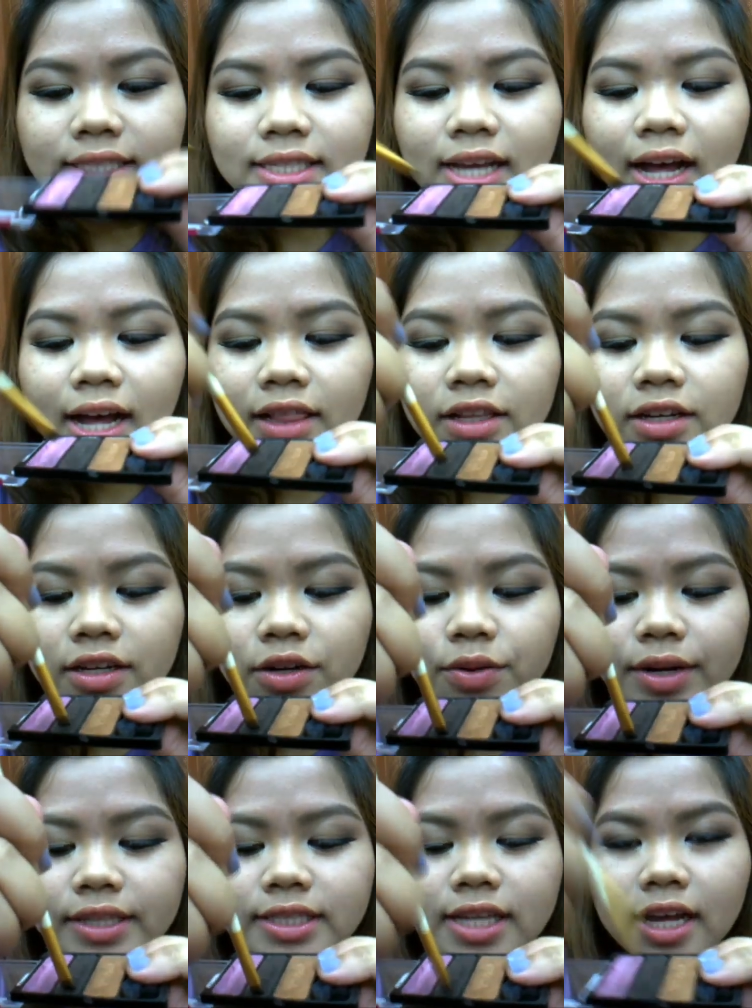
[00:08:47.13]
this color,
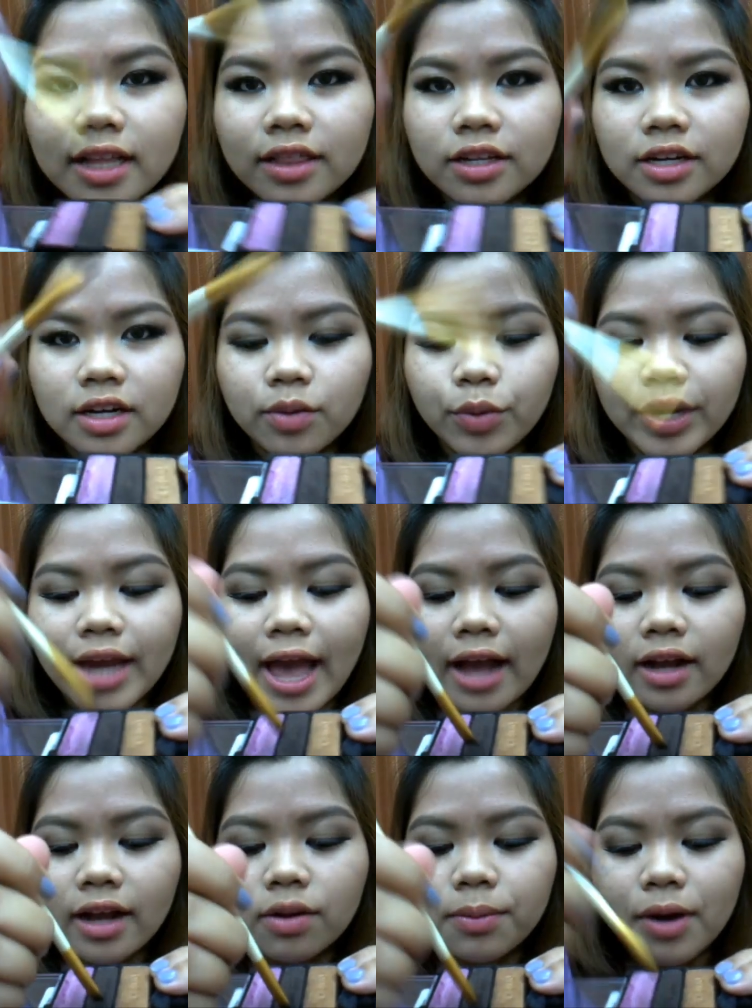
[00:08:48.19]
crease color with
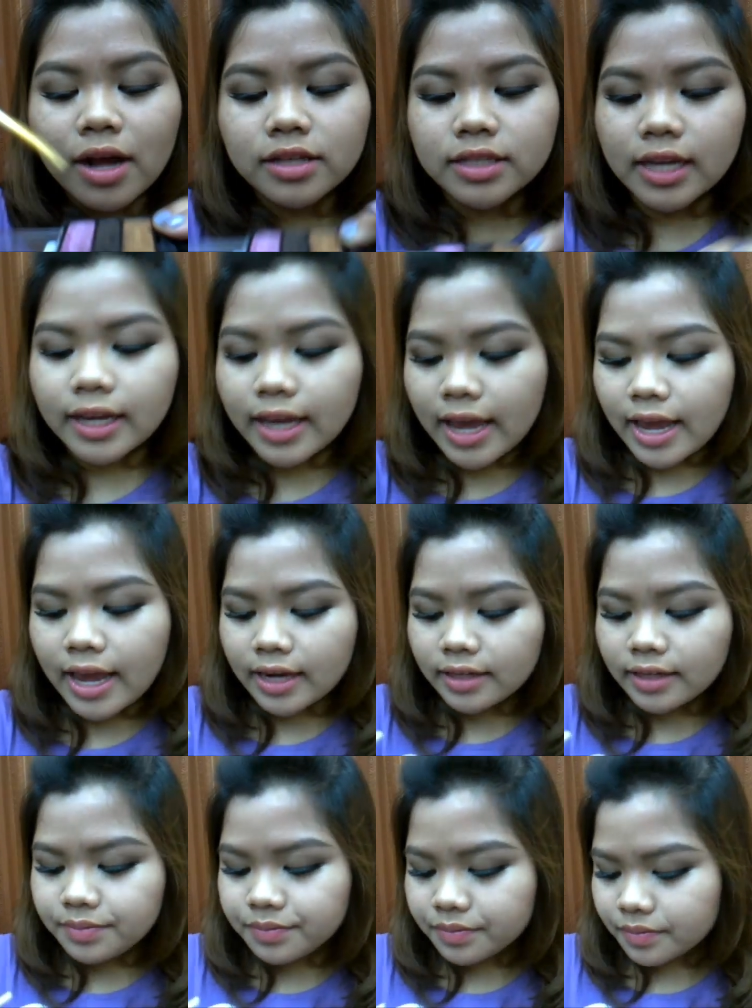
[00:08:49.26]
angle brush
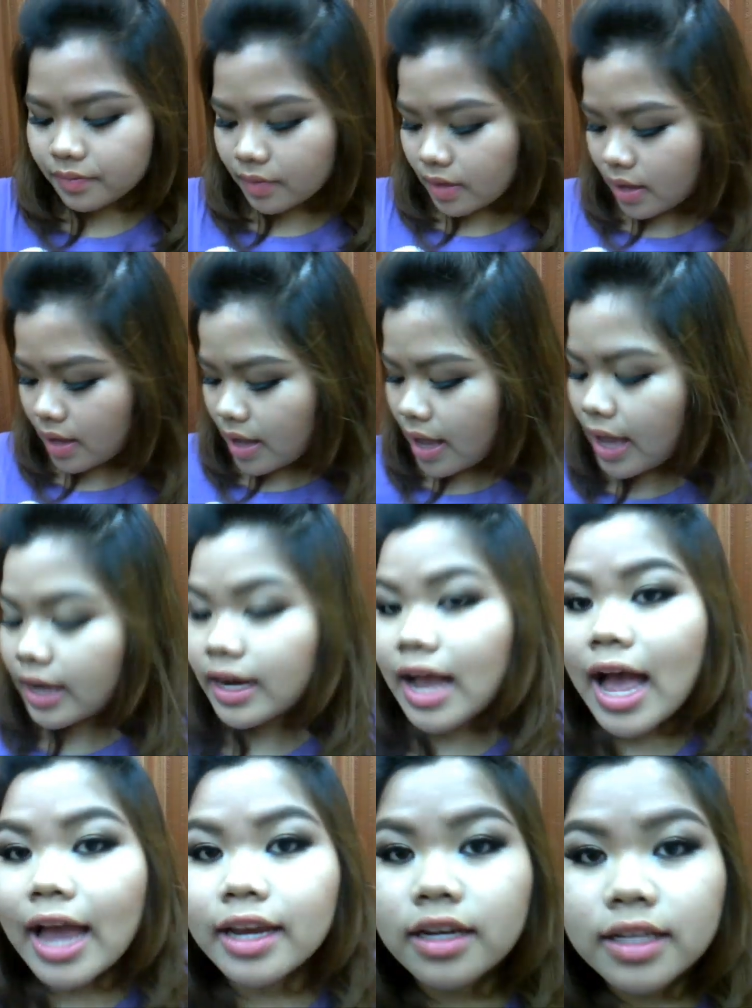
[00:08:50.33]
again, and
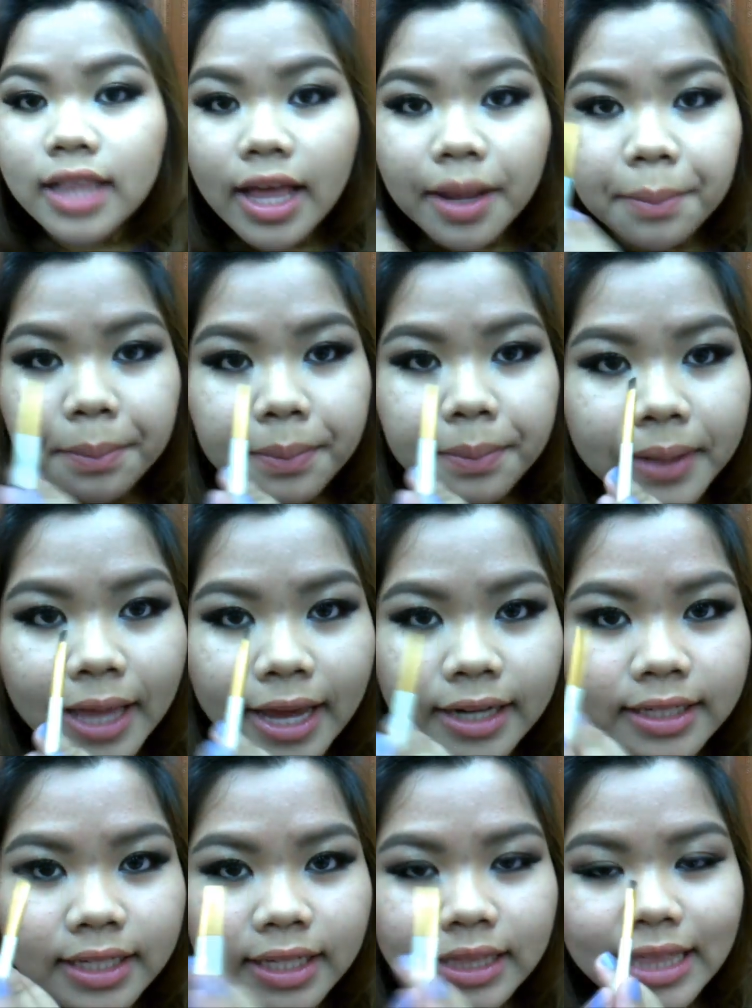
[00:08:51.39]
kind of like
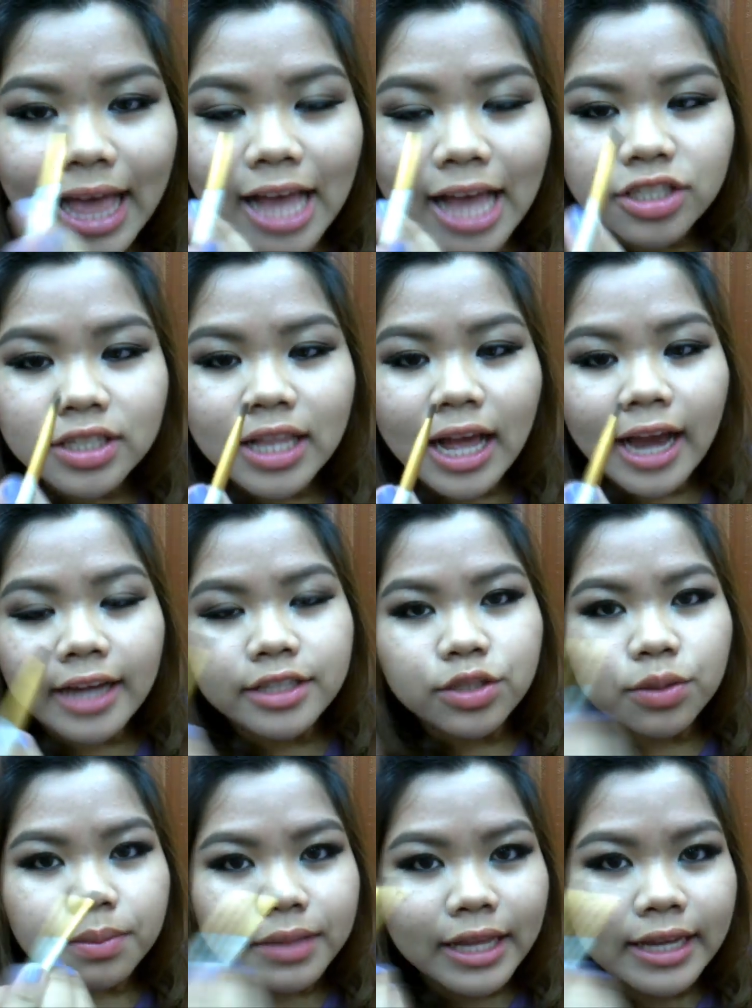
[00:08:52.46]
blend the lash line
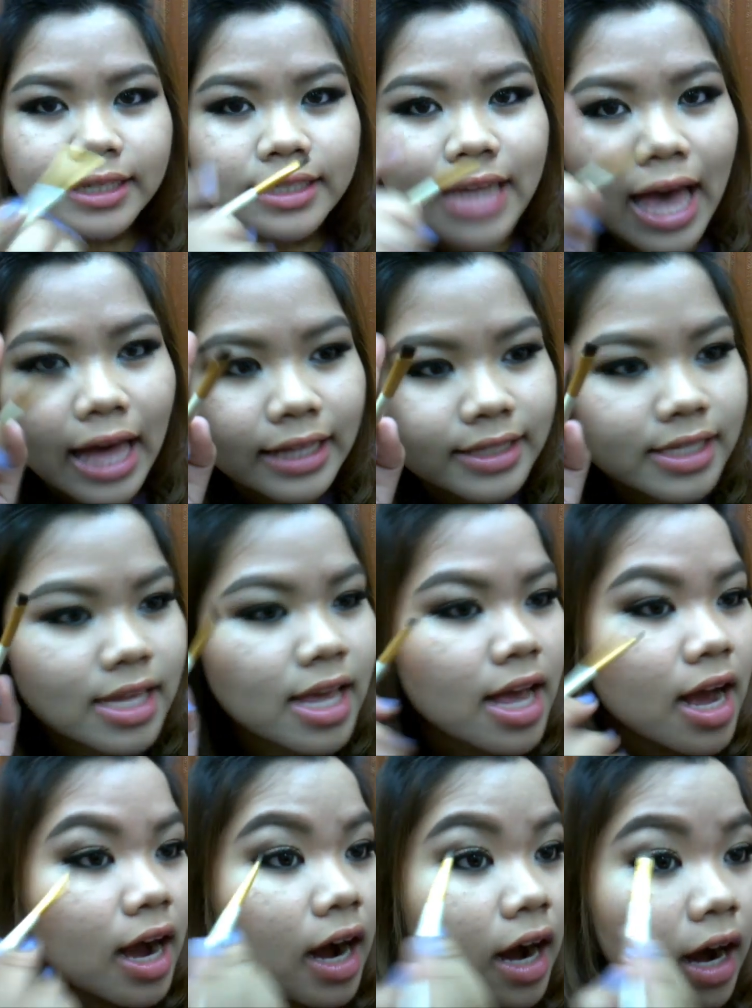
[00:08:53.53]
to blend that
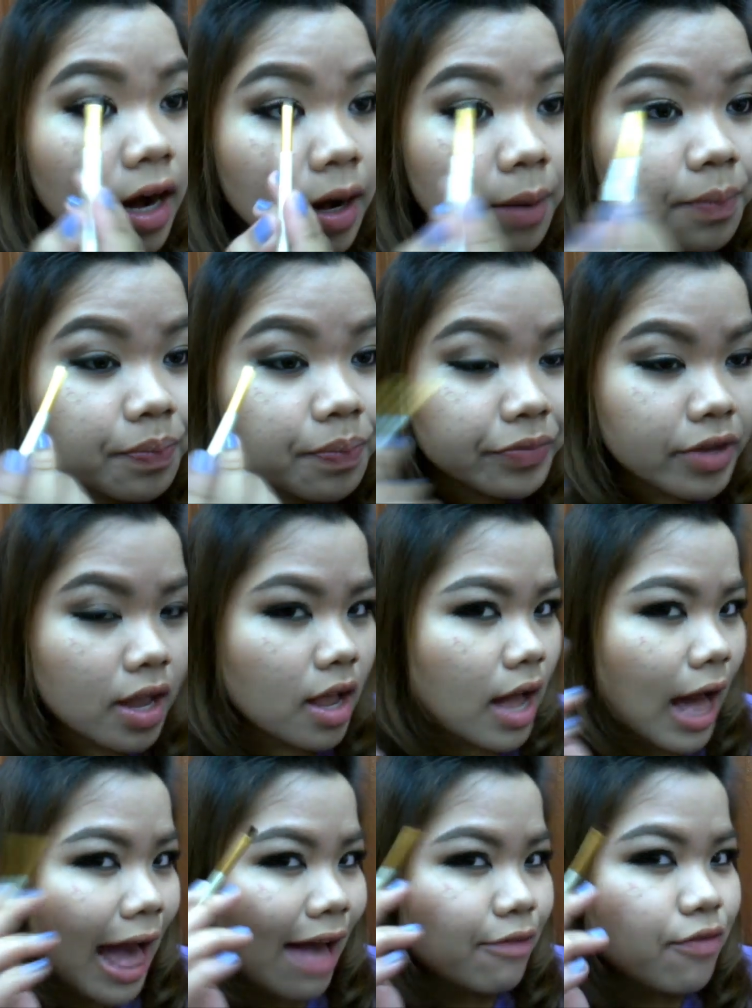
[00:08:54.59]
um,
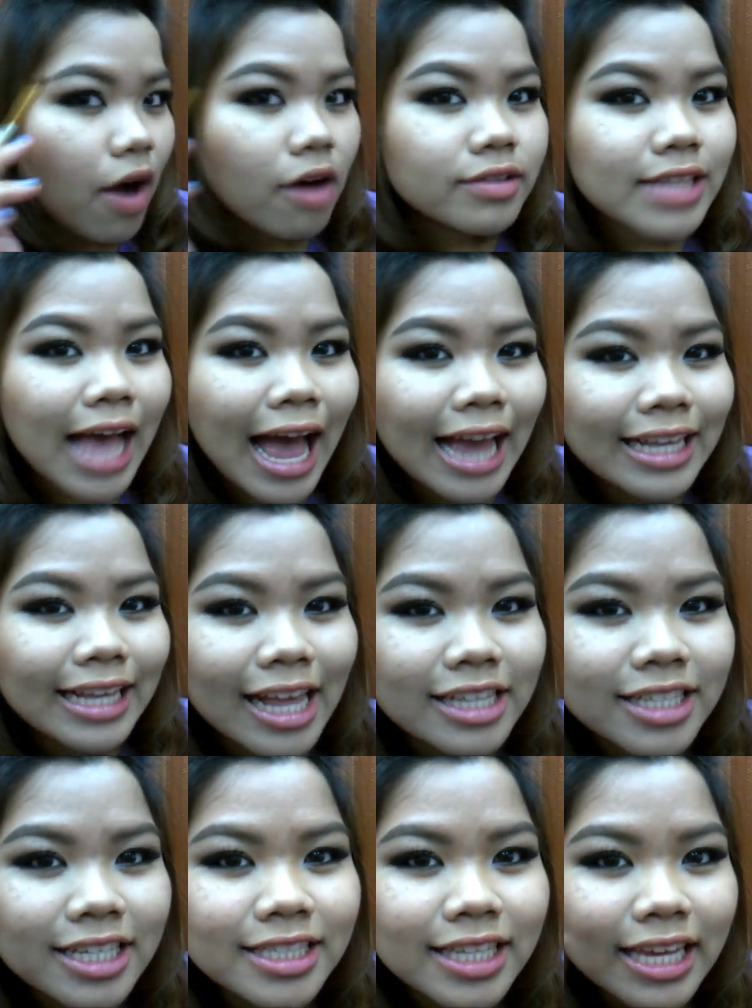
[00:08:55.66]
false
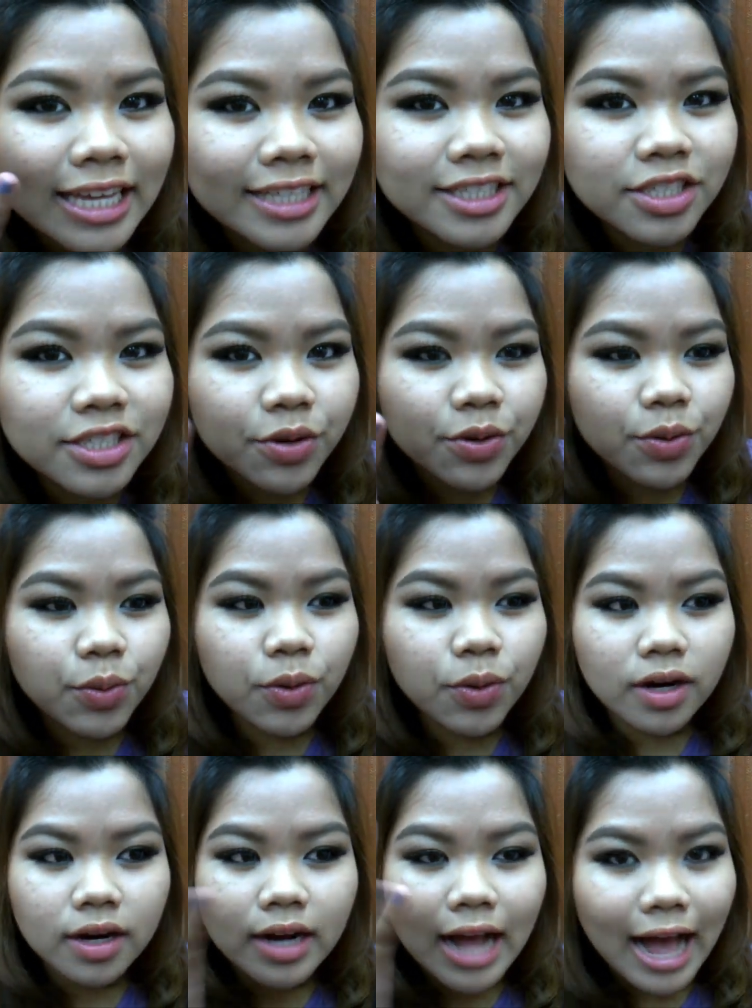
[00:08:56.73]
eyelashes into
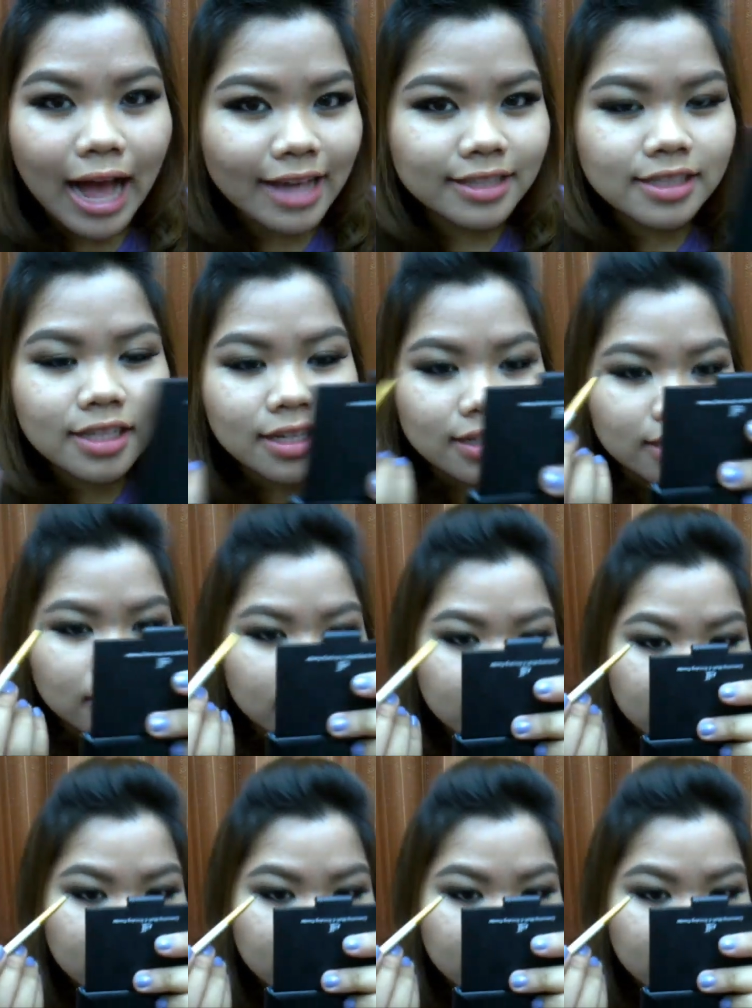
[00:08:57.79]
your eyes look.